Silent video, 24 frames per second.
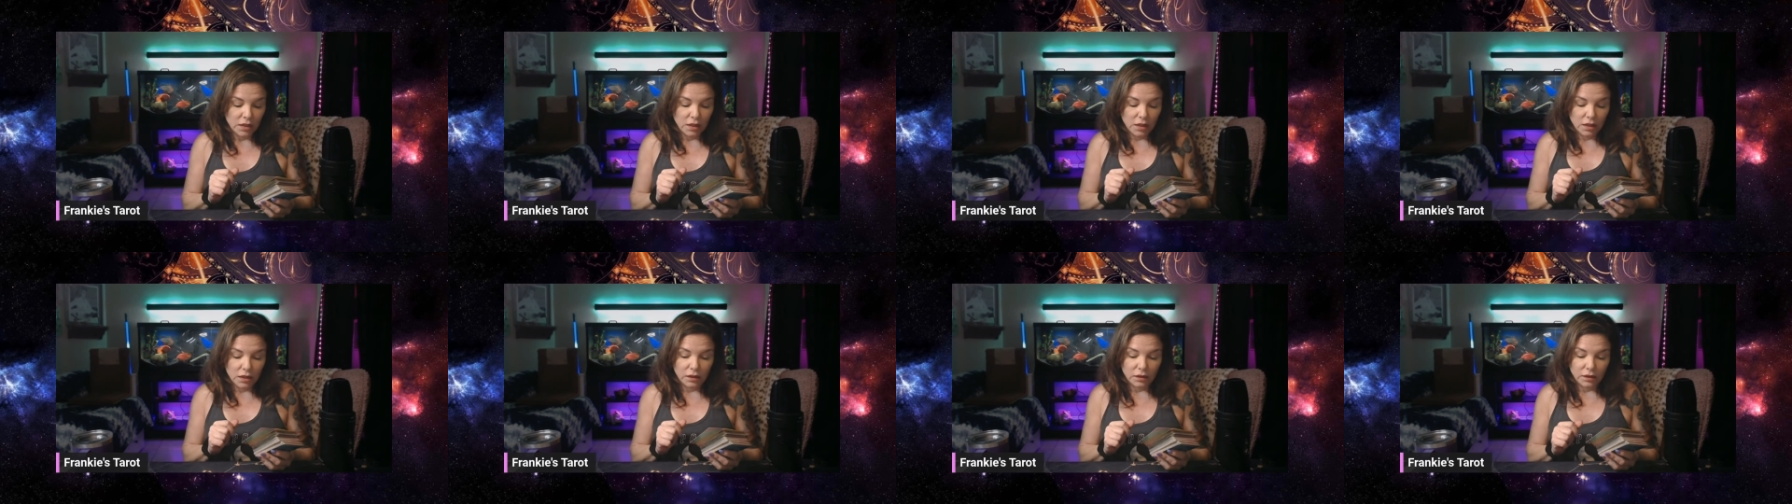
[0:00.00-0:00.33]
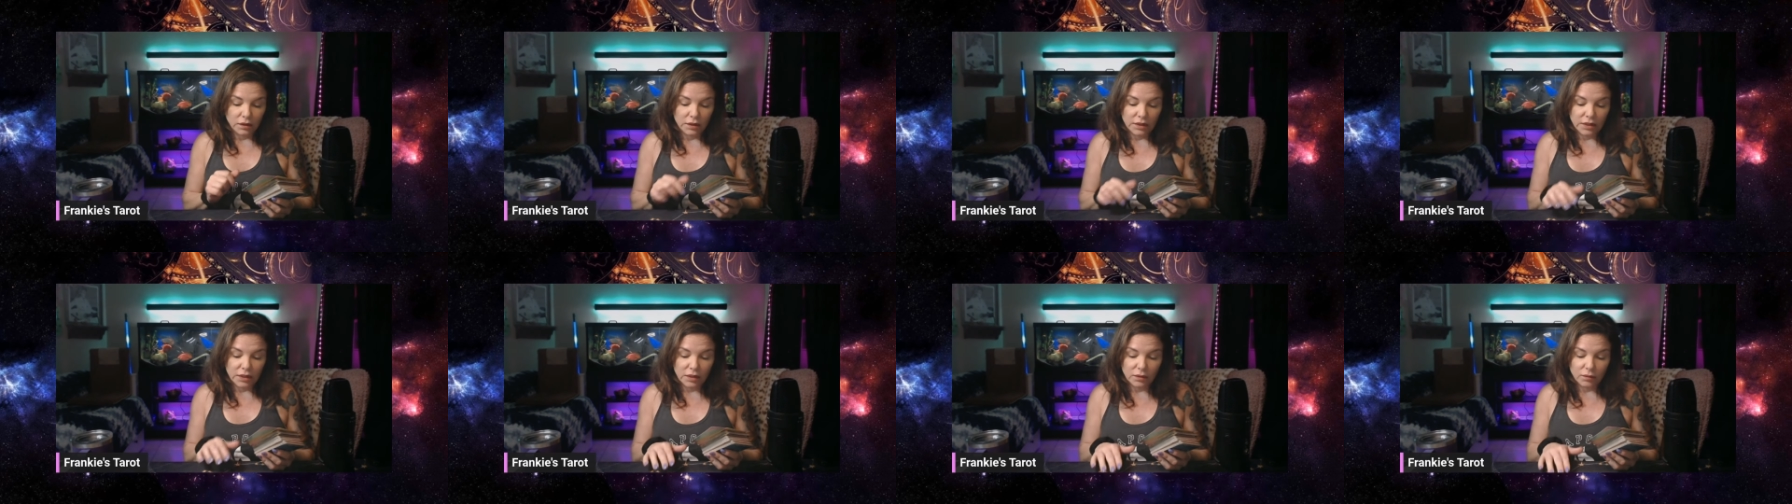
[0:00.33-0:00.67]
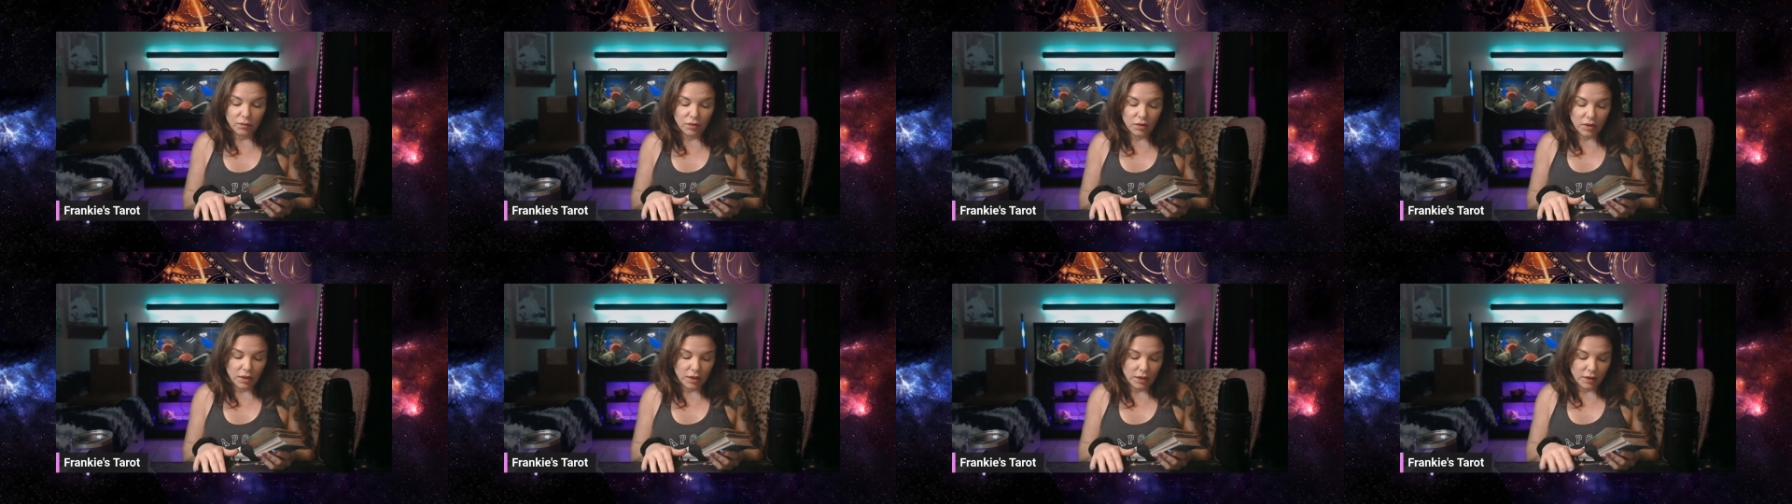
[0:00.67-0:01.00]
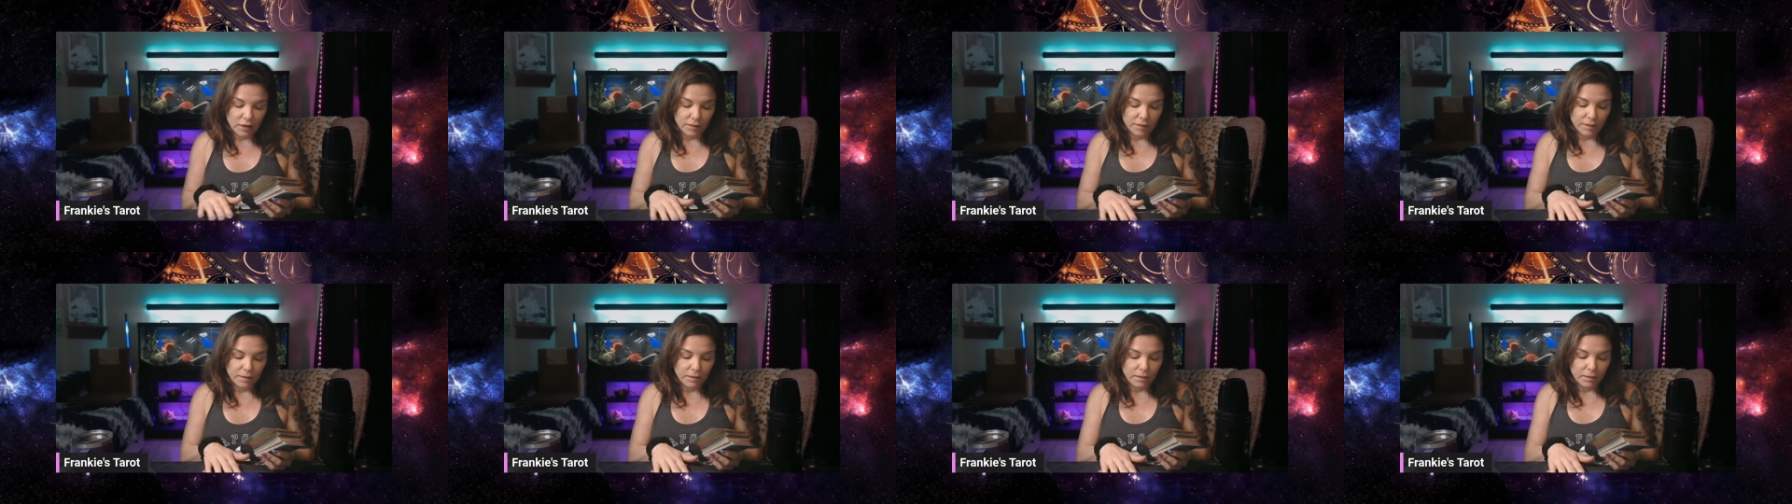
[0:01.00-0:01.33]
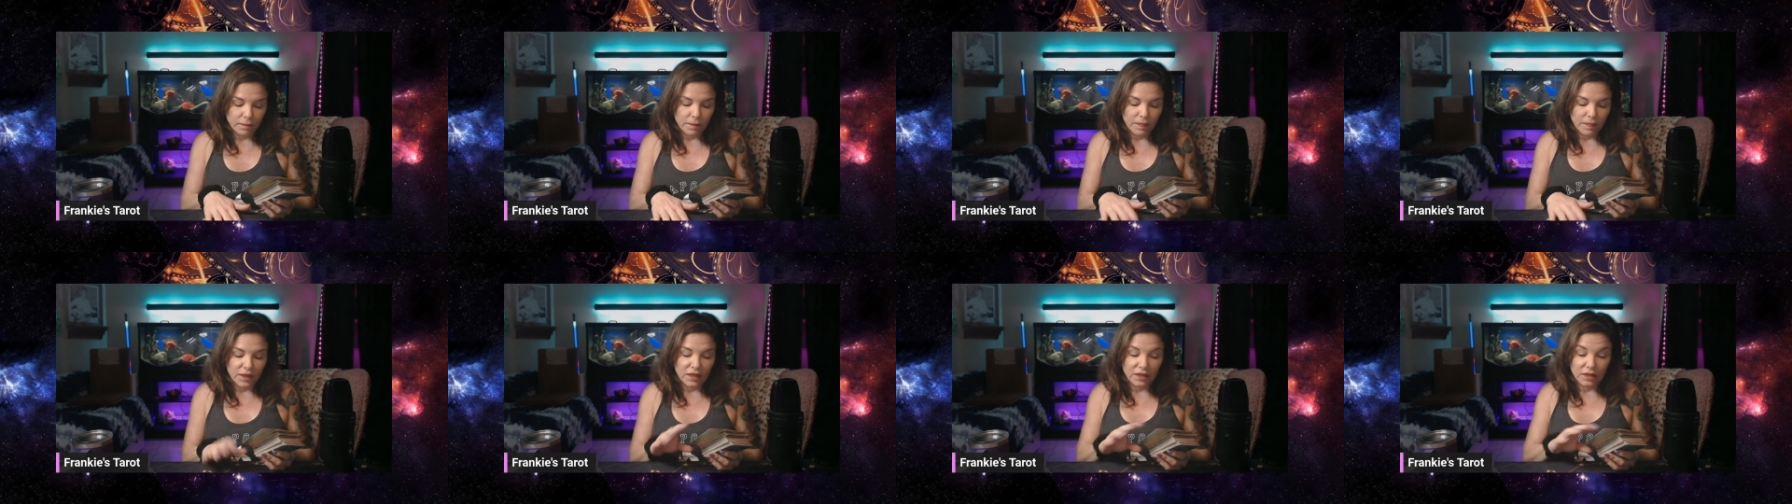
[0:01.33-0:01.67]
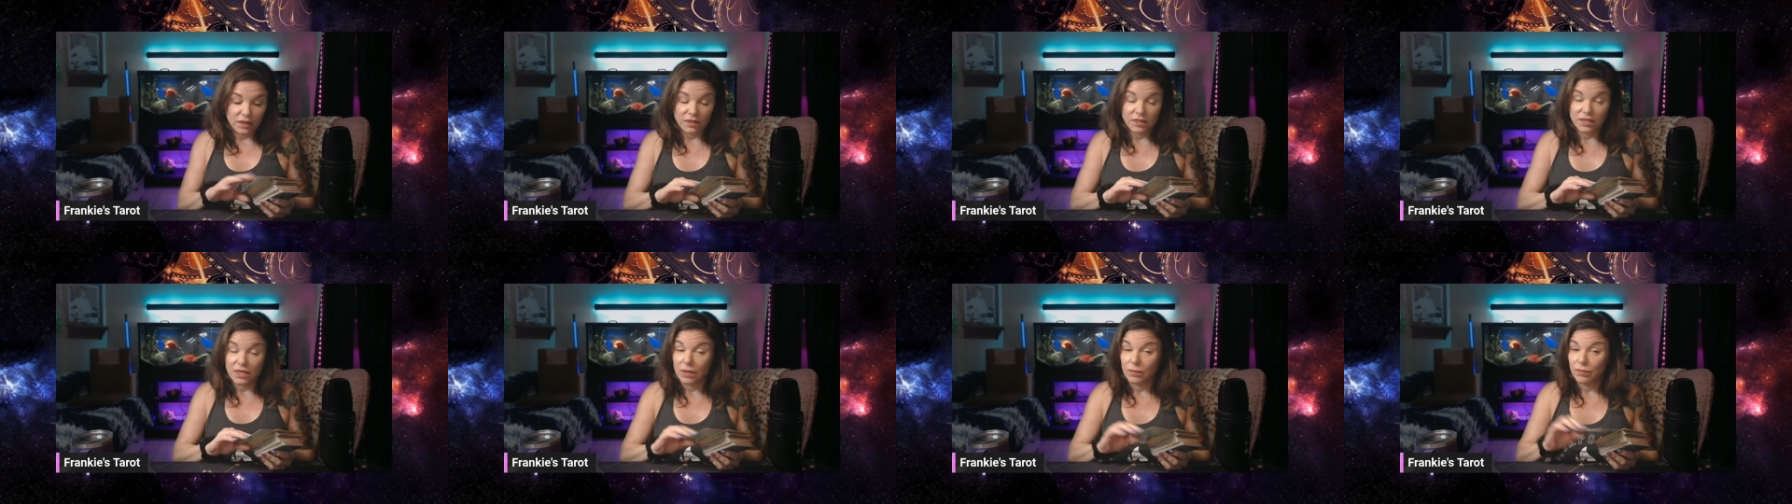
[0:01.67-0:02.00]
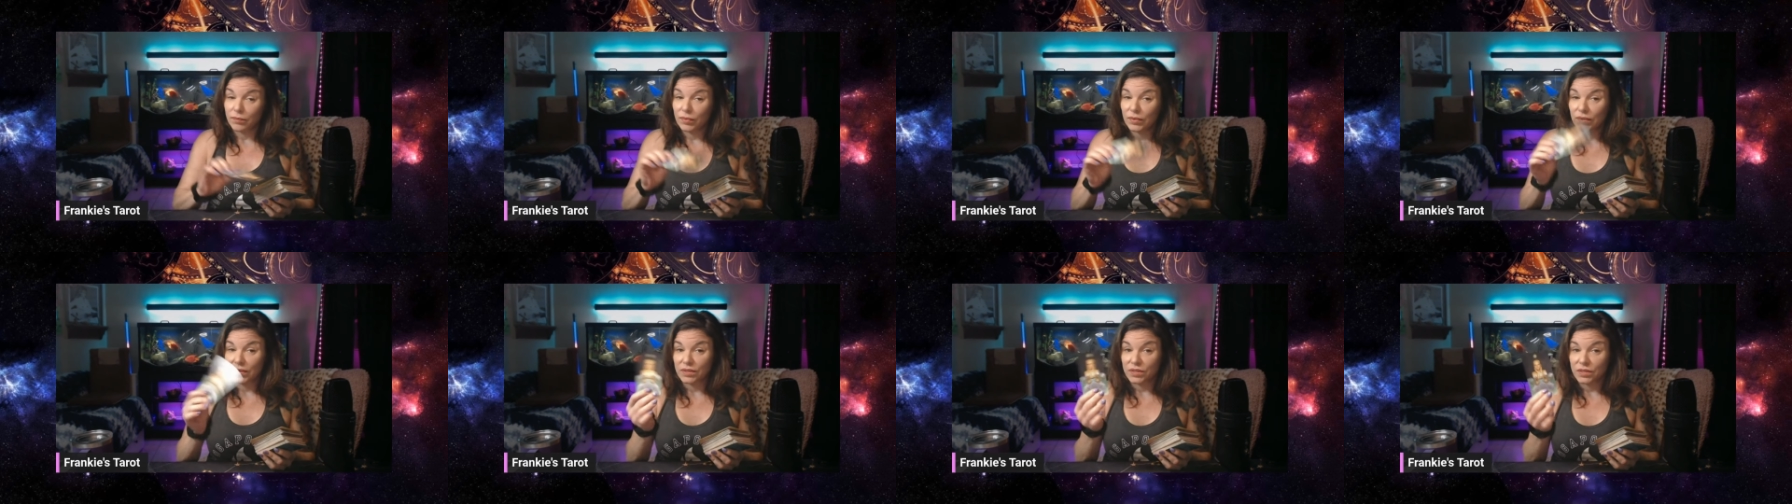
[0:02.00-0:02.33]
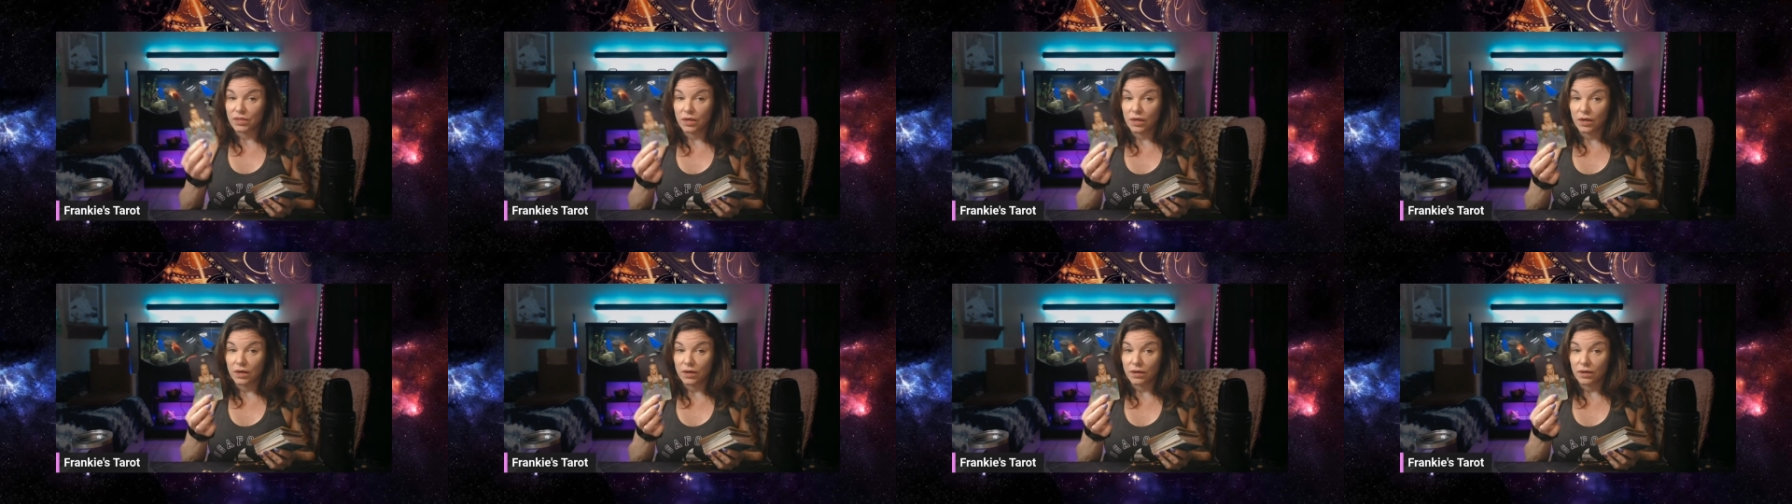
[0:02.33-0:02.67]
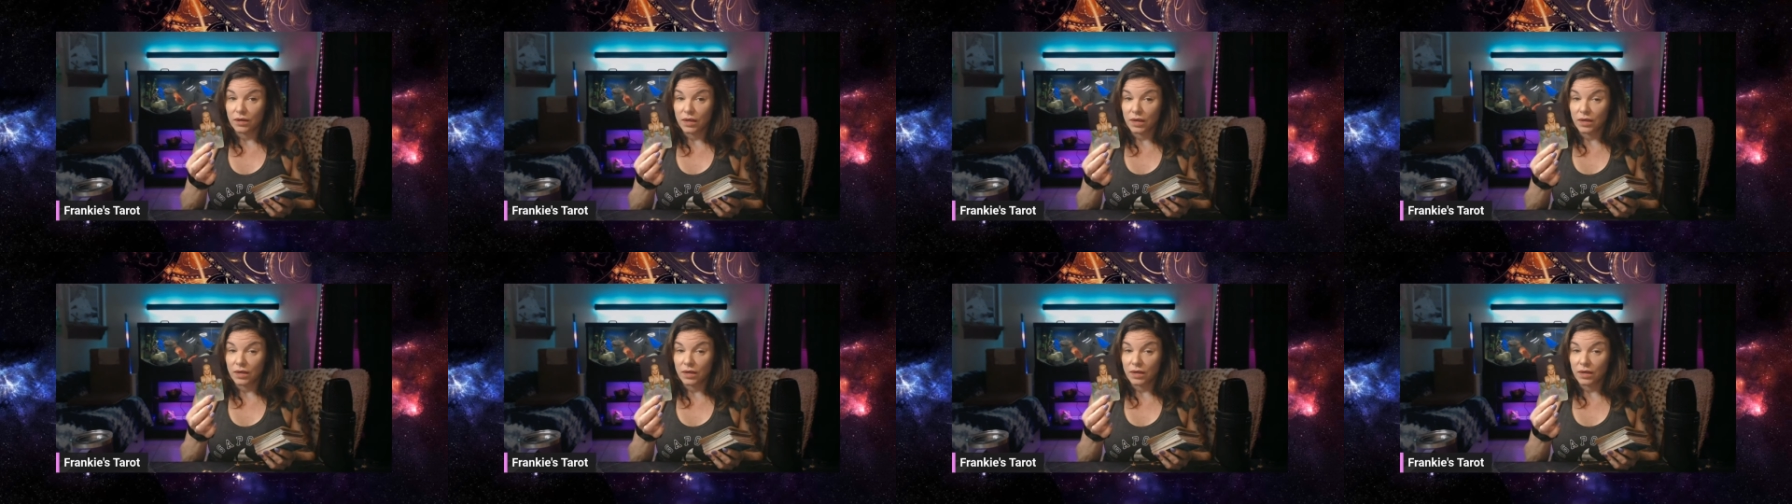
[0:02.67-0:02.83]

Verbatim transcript: Libra, the Temperance card.